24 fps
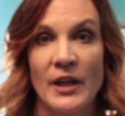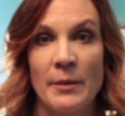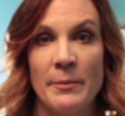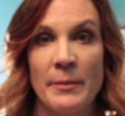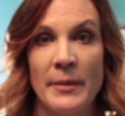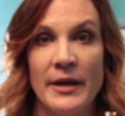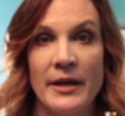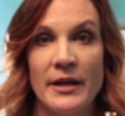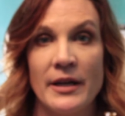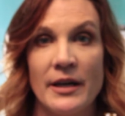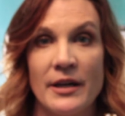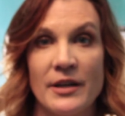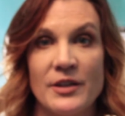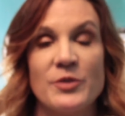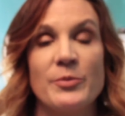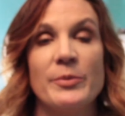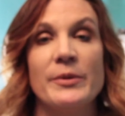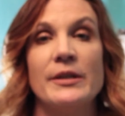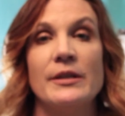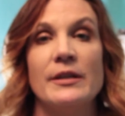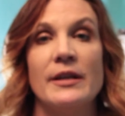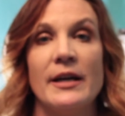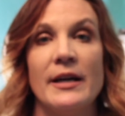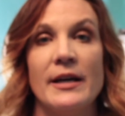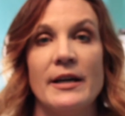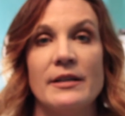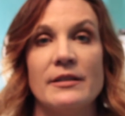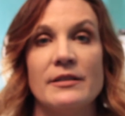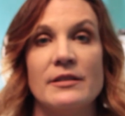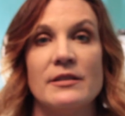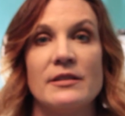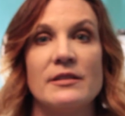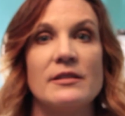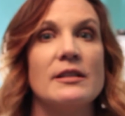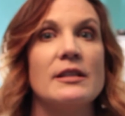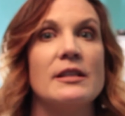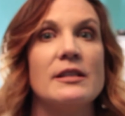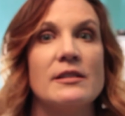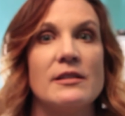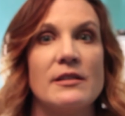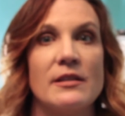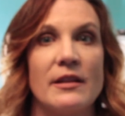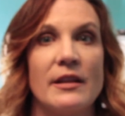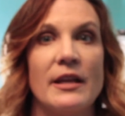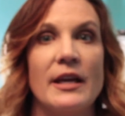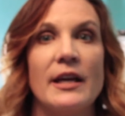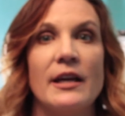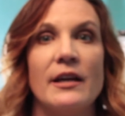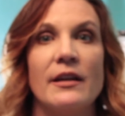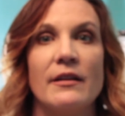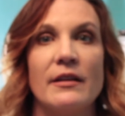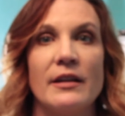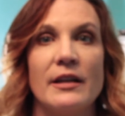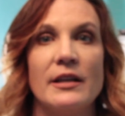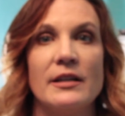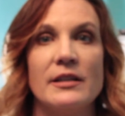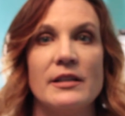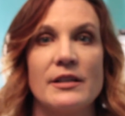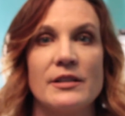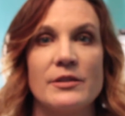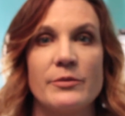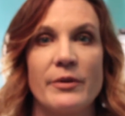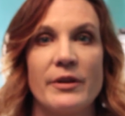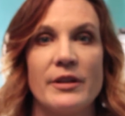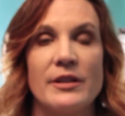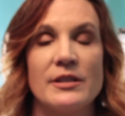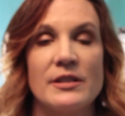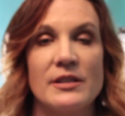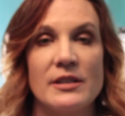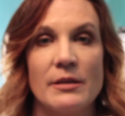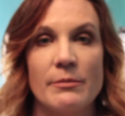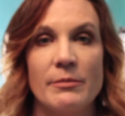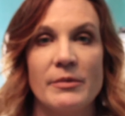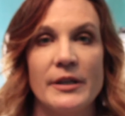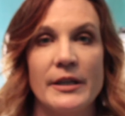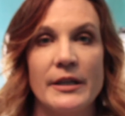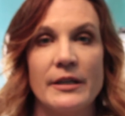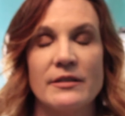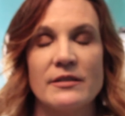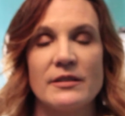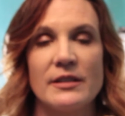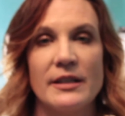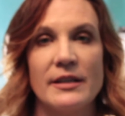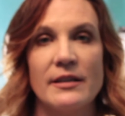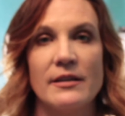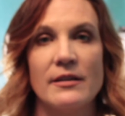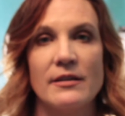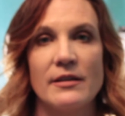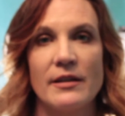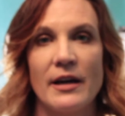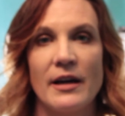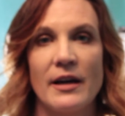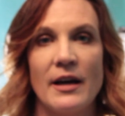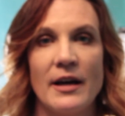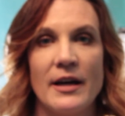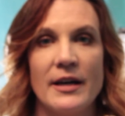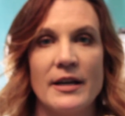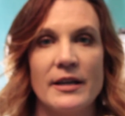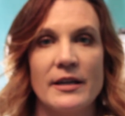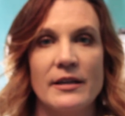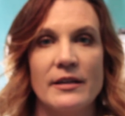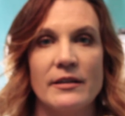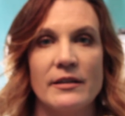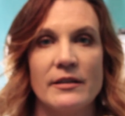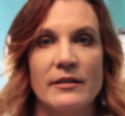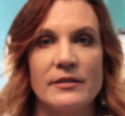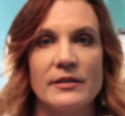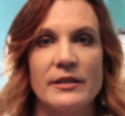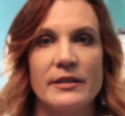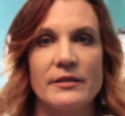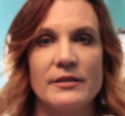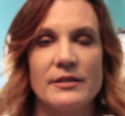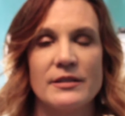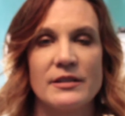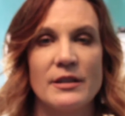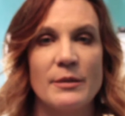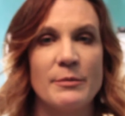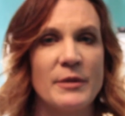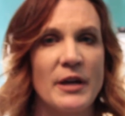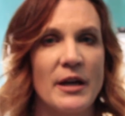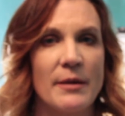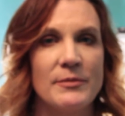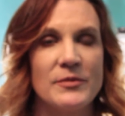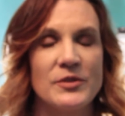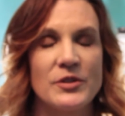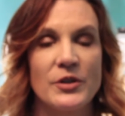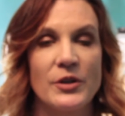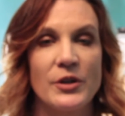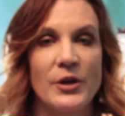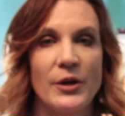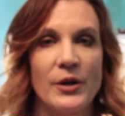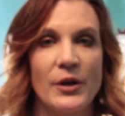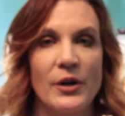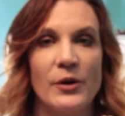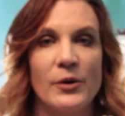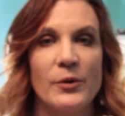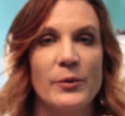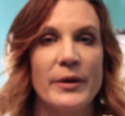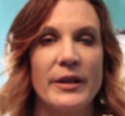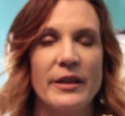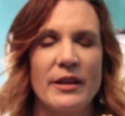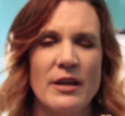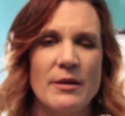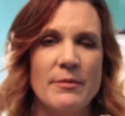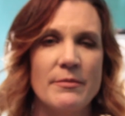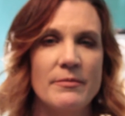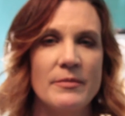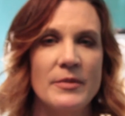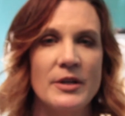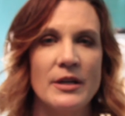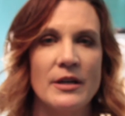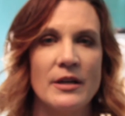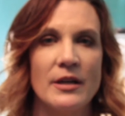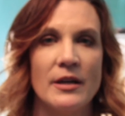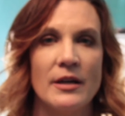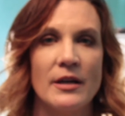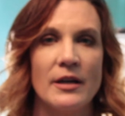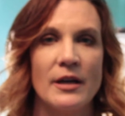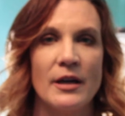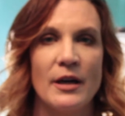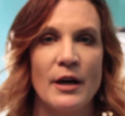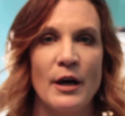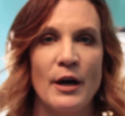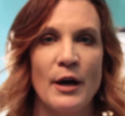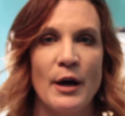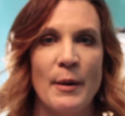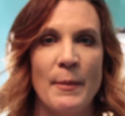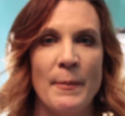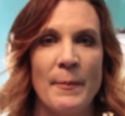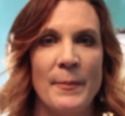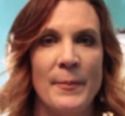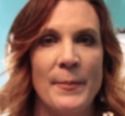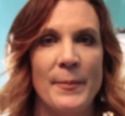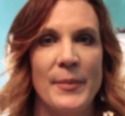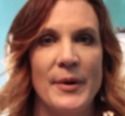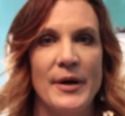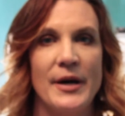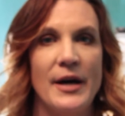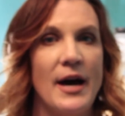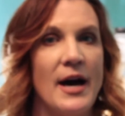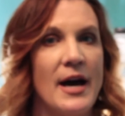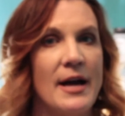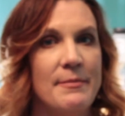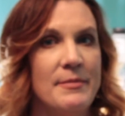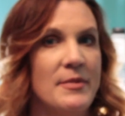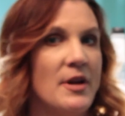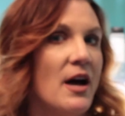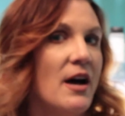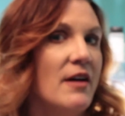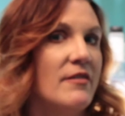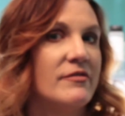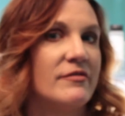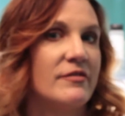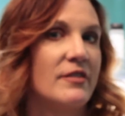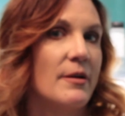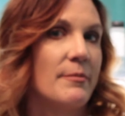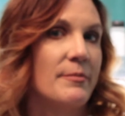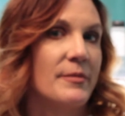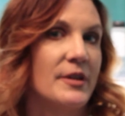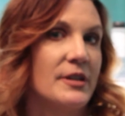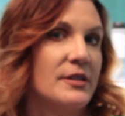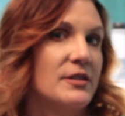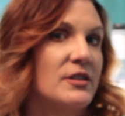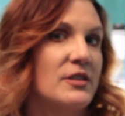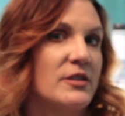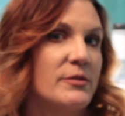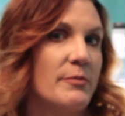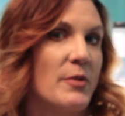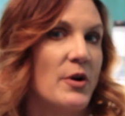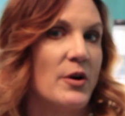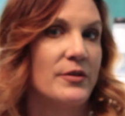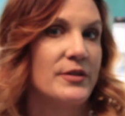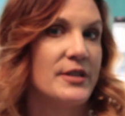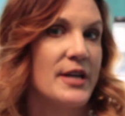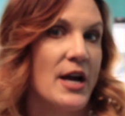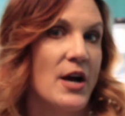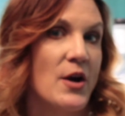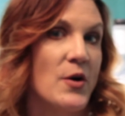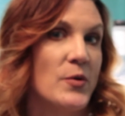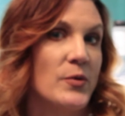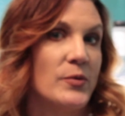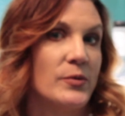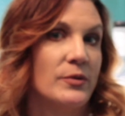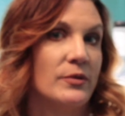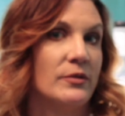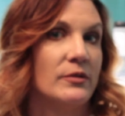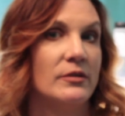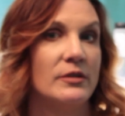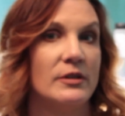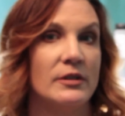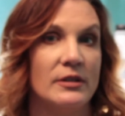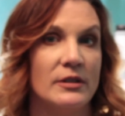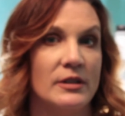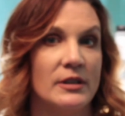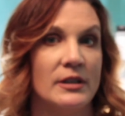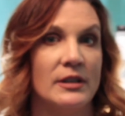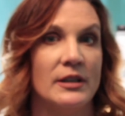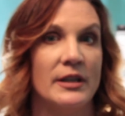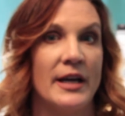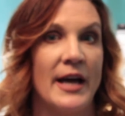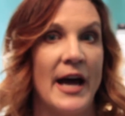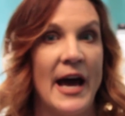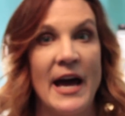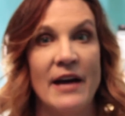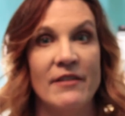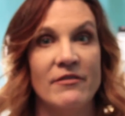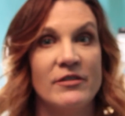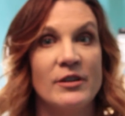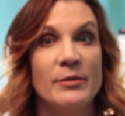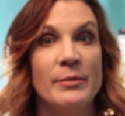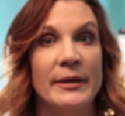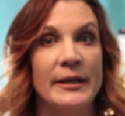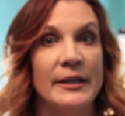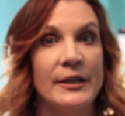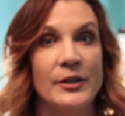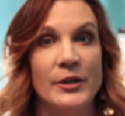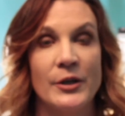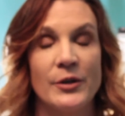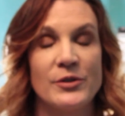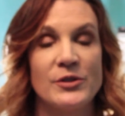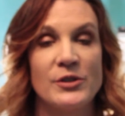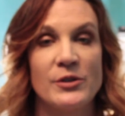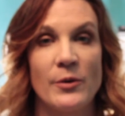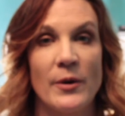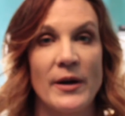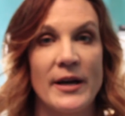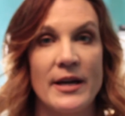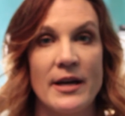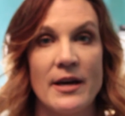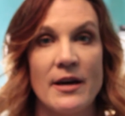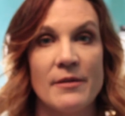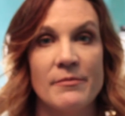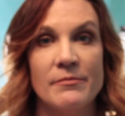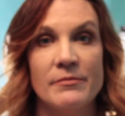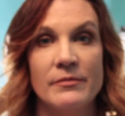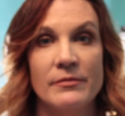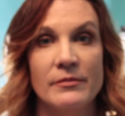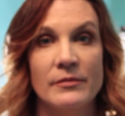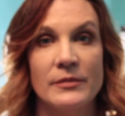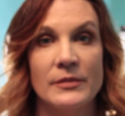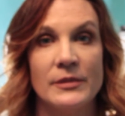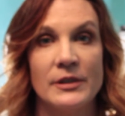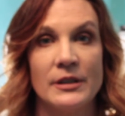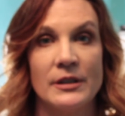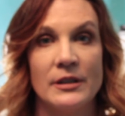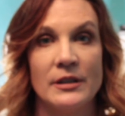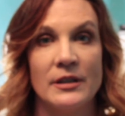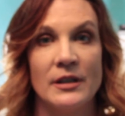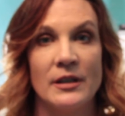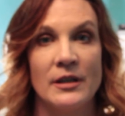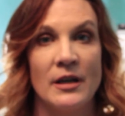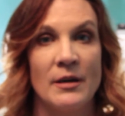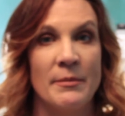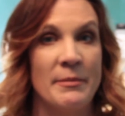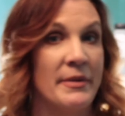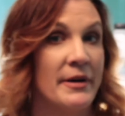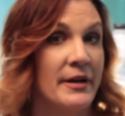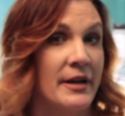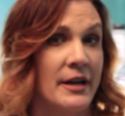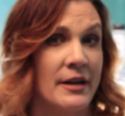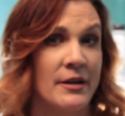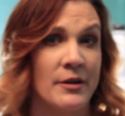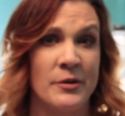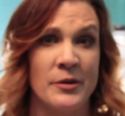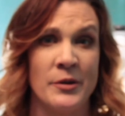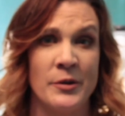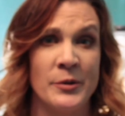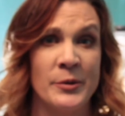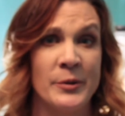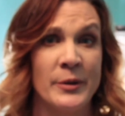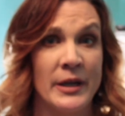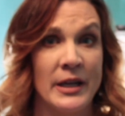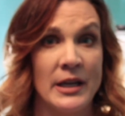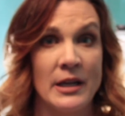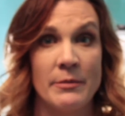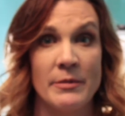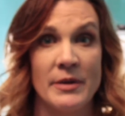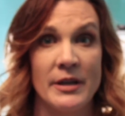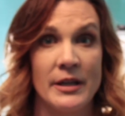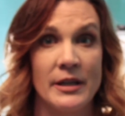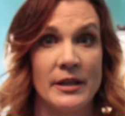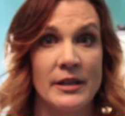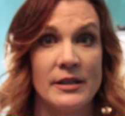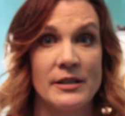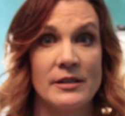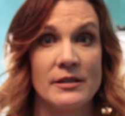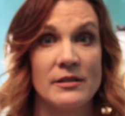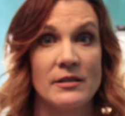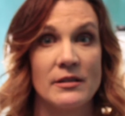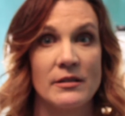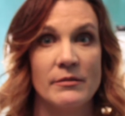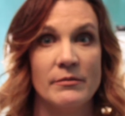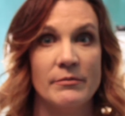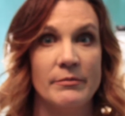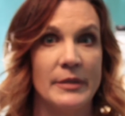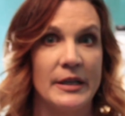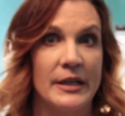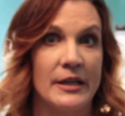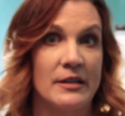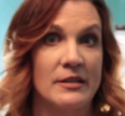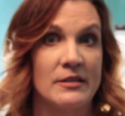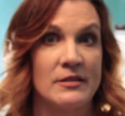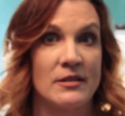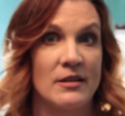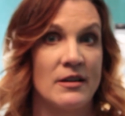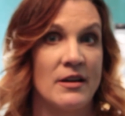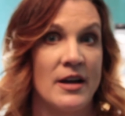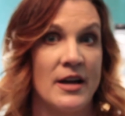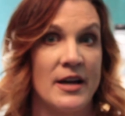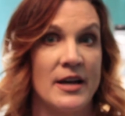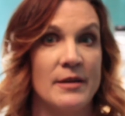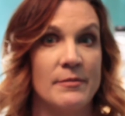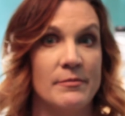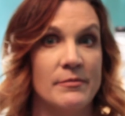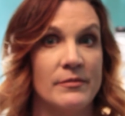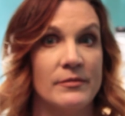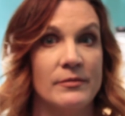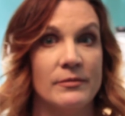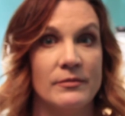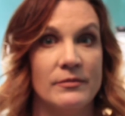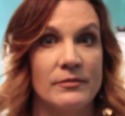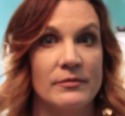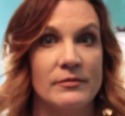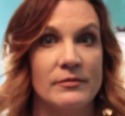My husband has his thing that he does with his siblings, and I sometimes go with him, but I'm not from this small town. Everybody knows who I am, but I don't know who anybody is because I'm